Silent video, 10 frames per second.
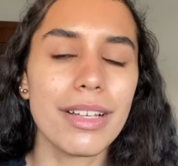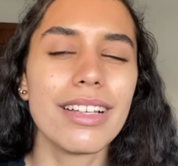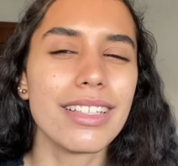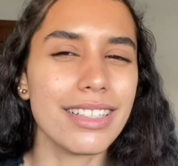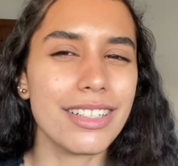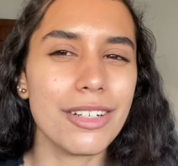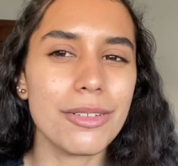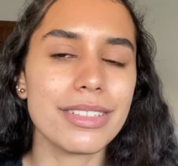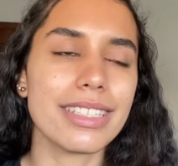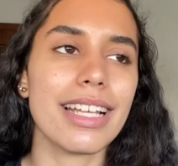You know,
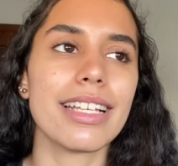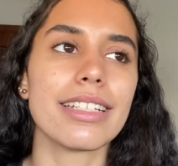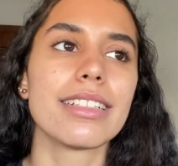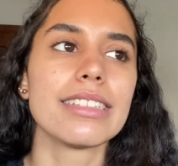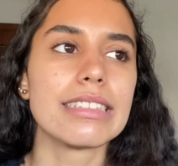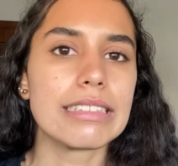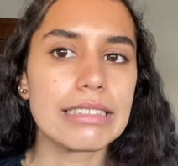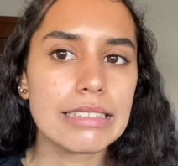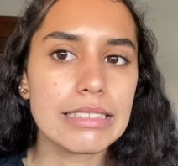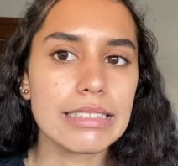it's like,
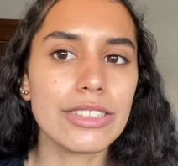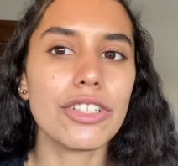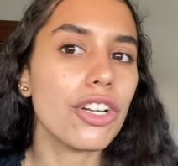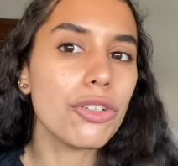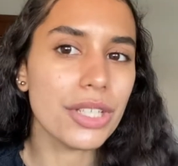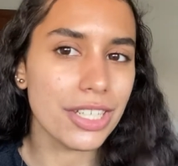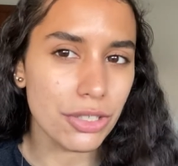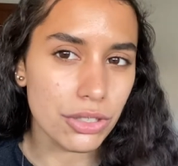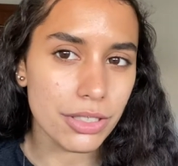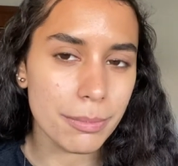you're not looking
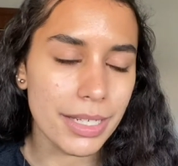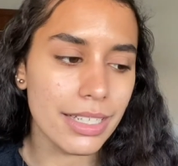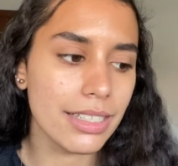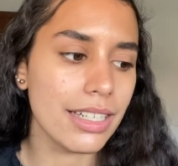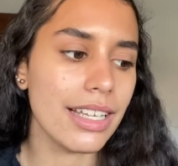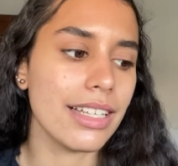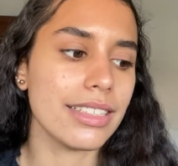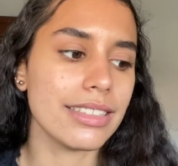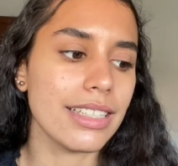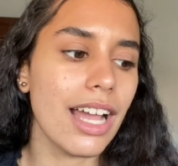good, man.
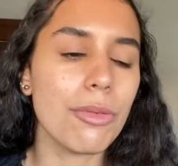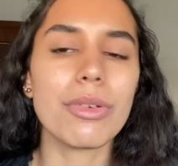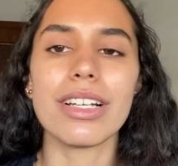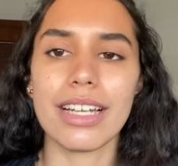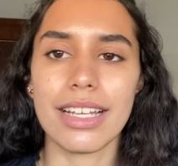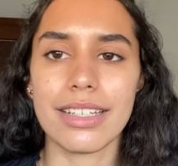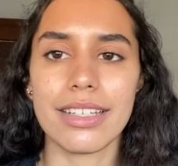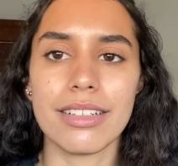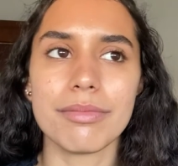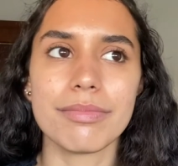And I really like
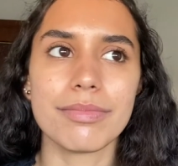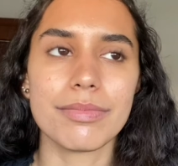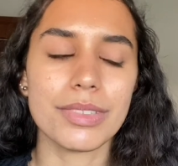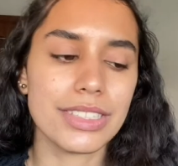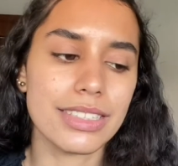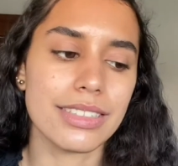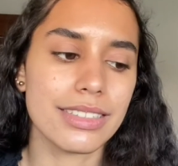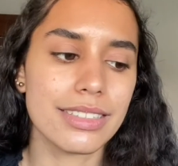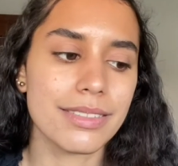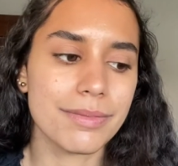him, which
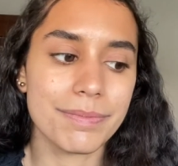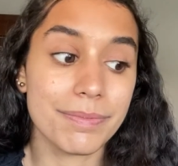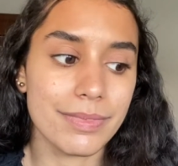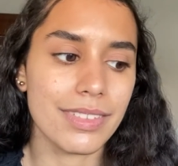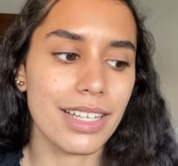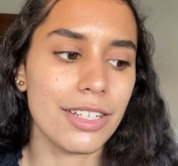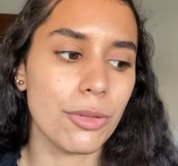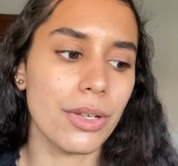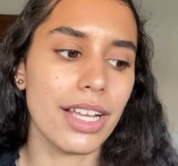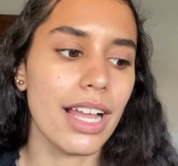is
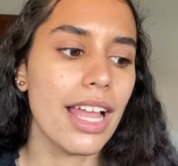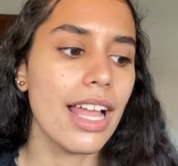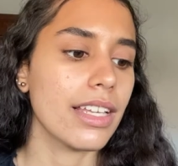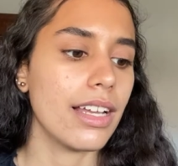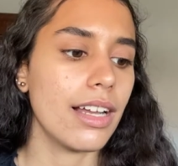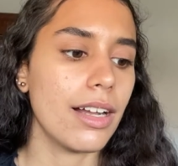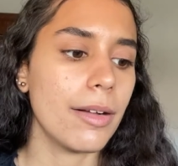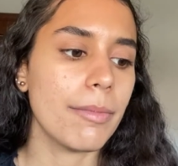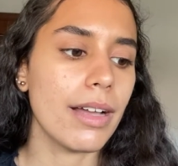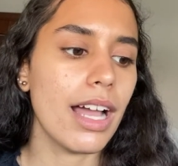annoying.
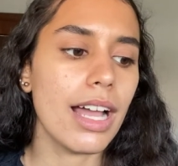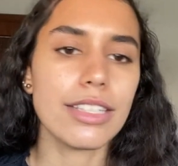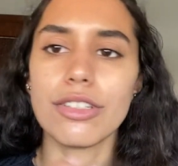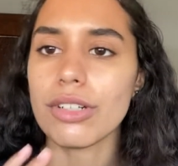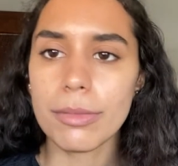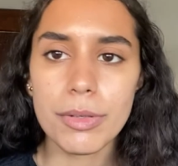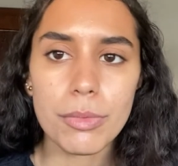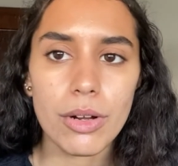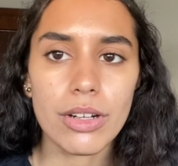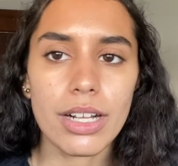Don't get me
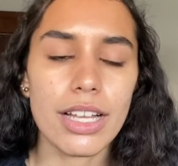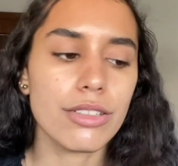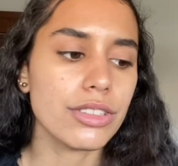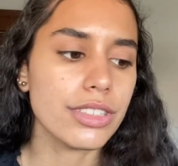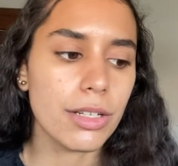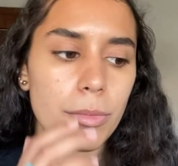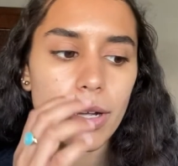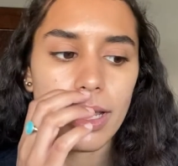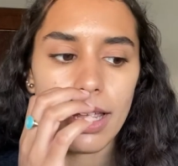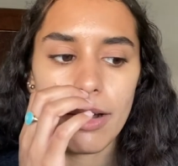wrong, I understand
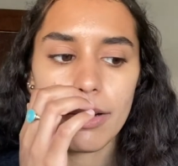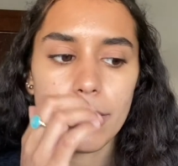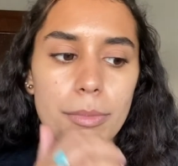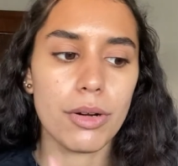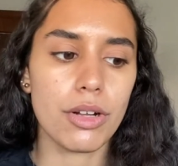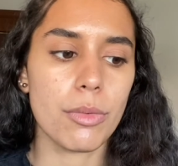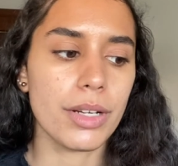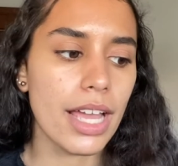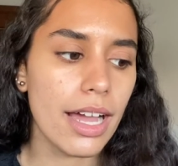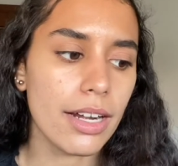why Eric broke up
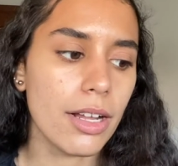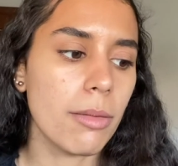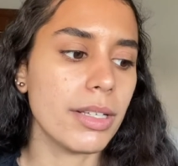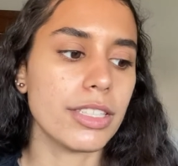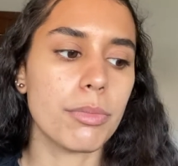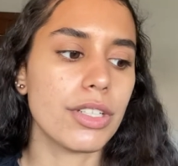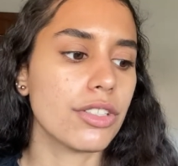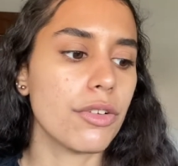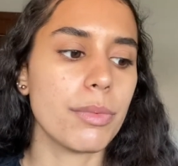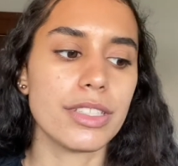with Adam, like the
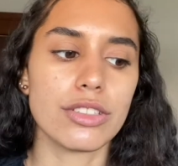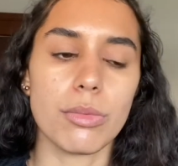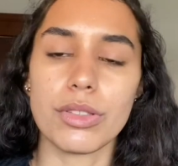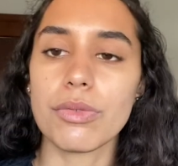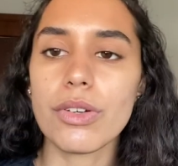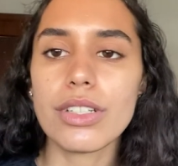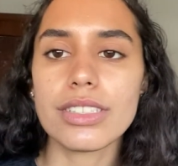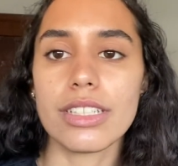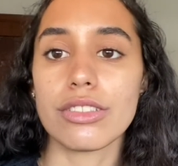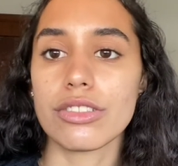pressure of being someone's
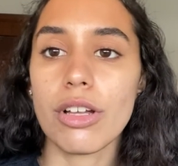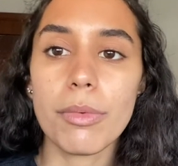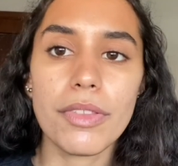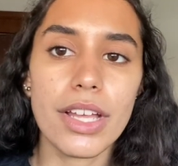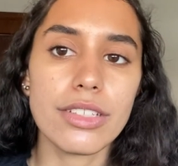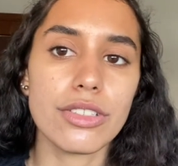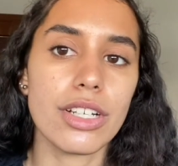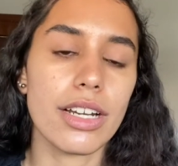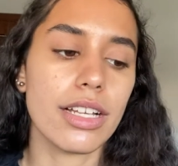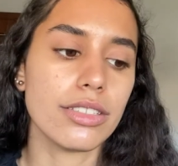first, and on top of that, you
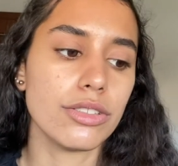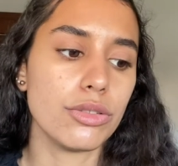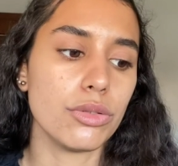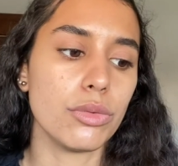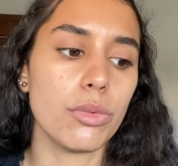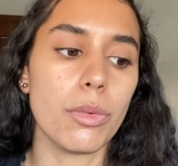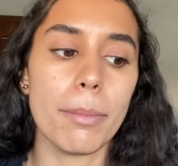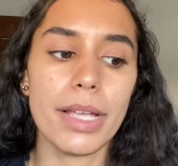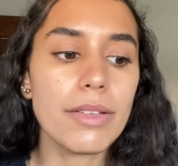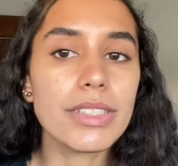gotta do
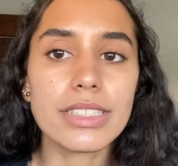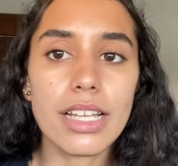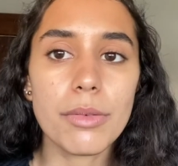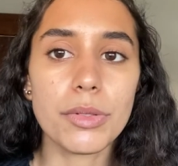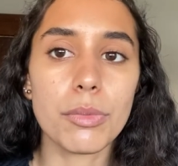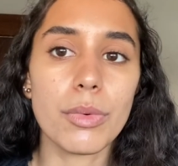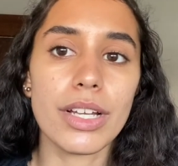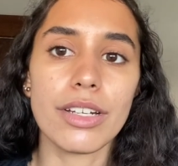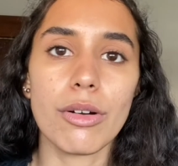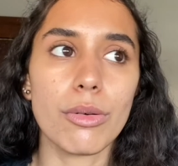baby steps
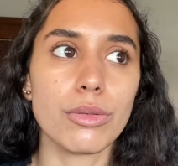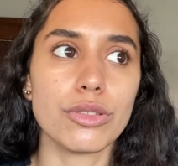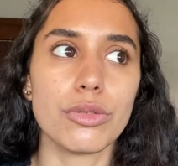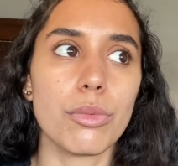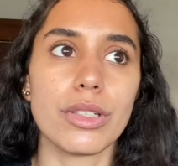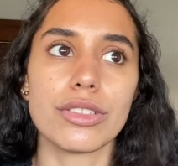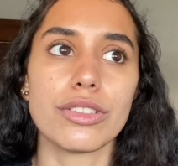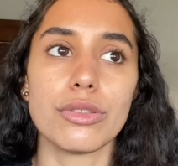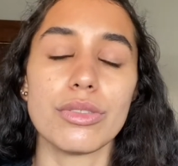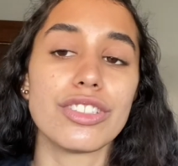when all you want to
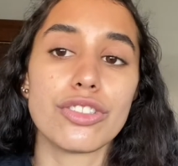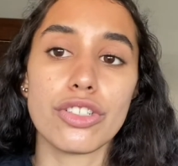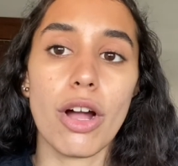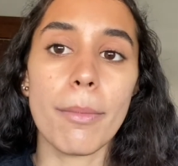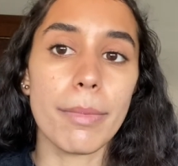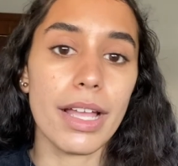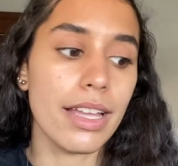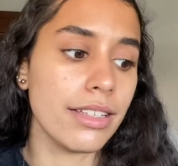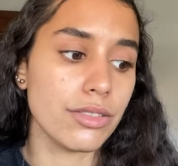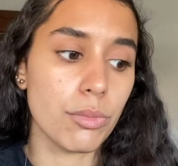do is jump
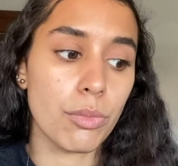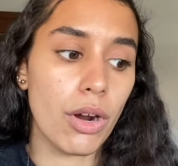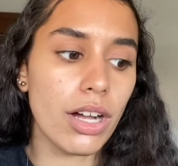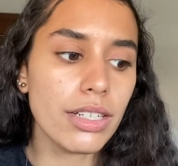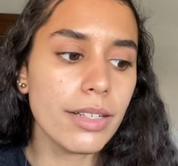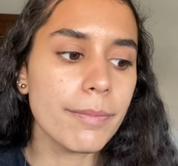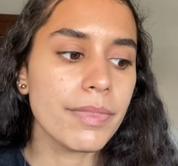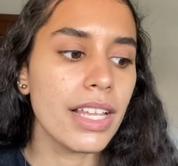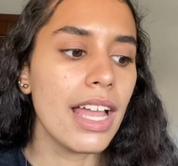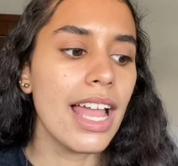and run.
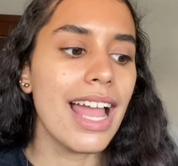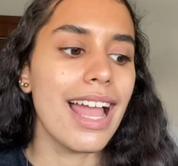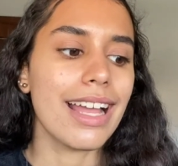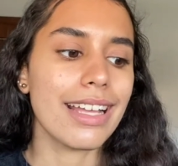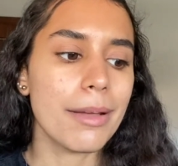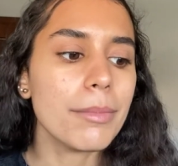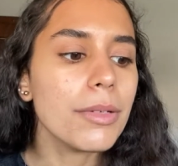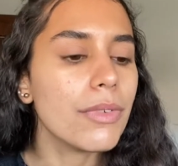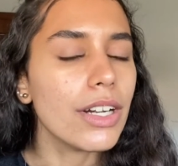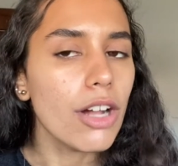Can be
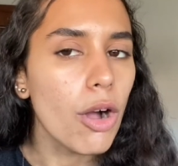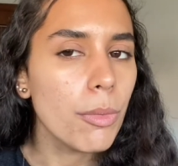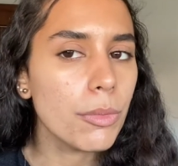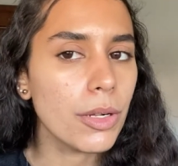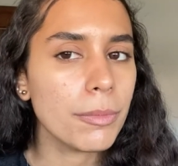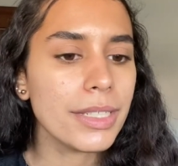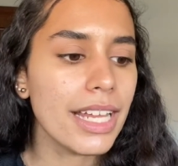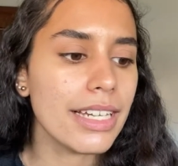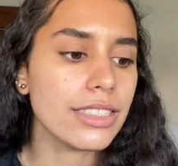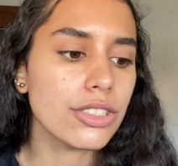very overwhelming,
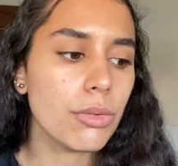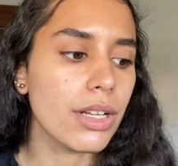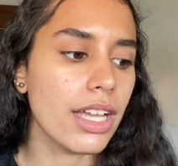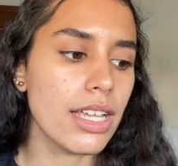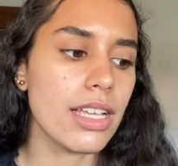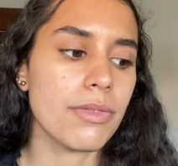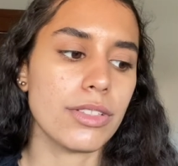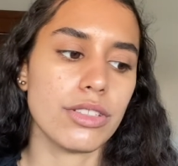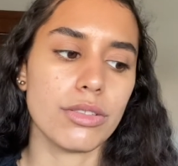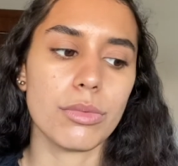and it's okay if he
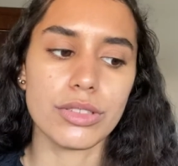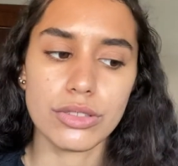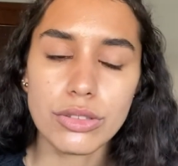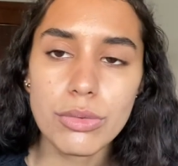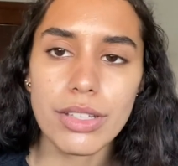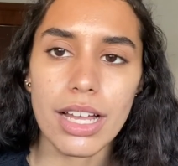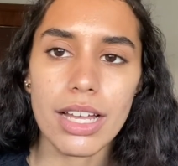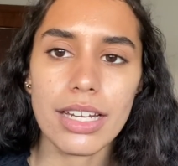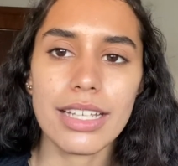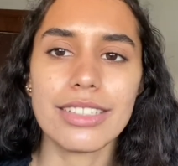doesn't want to do
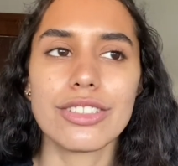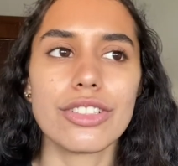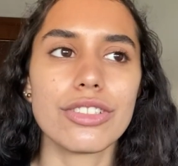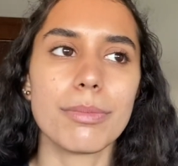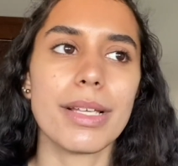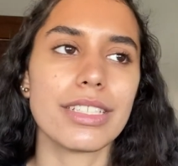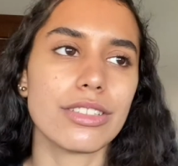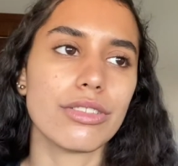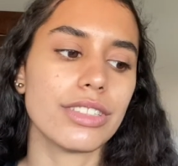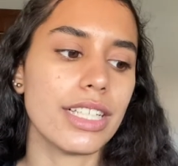that. It just makes
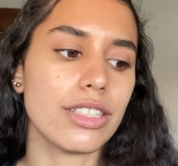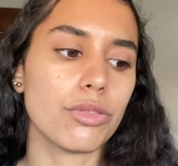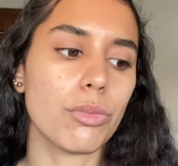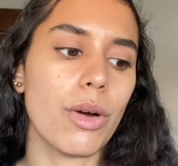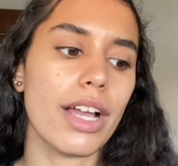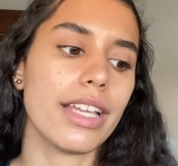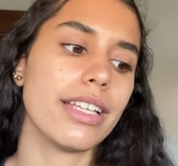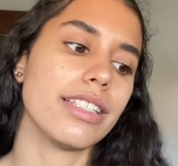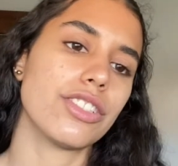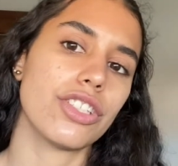no sense why
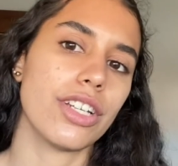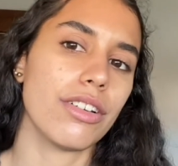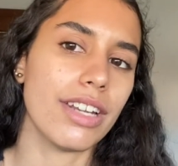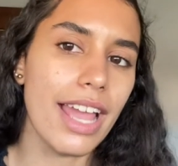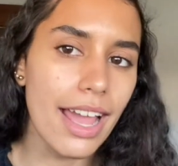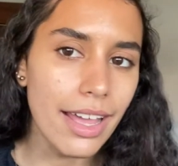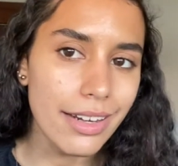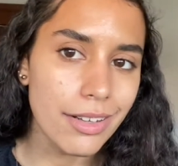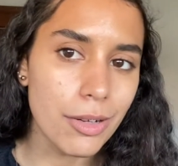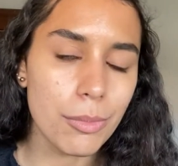he cheated on
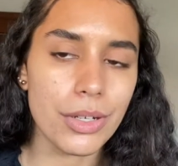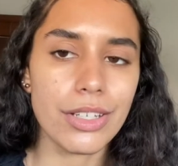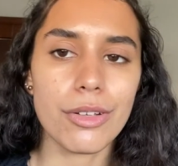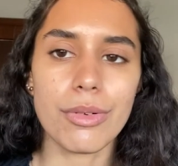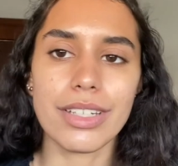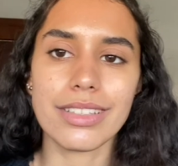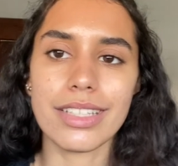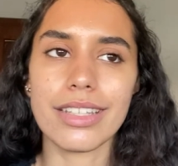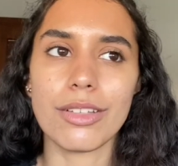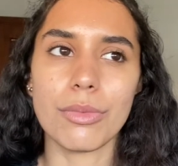Adam when he already
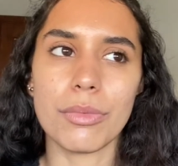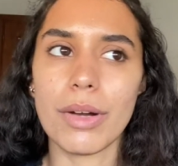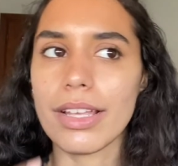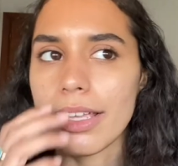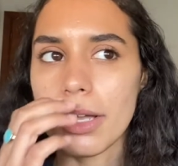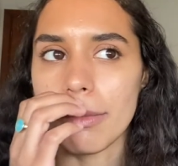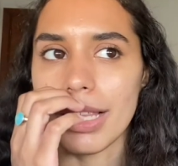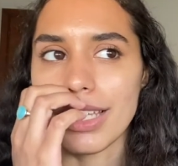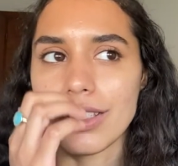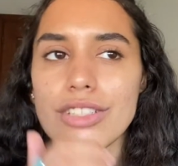did that with Rahim.
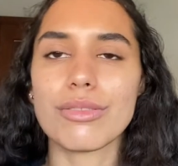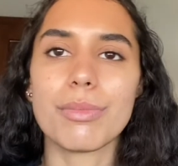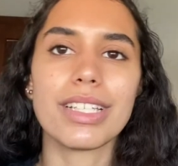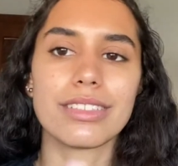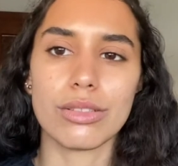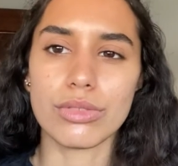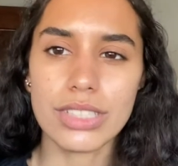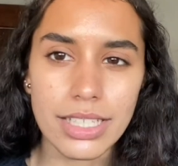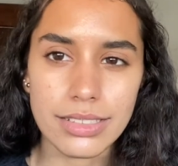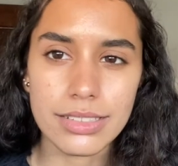Like, it just makes no
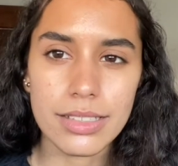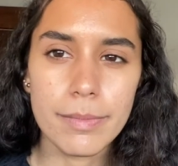sense.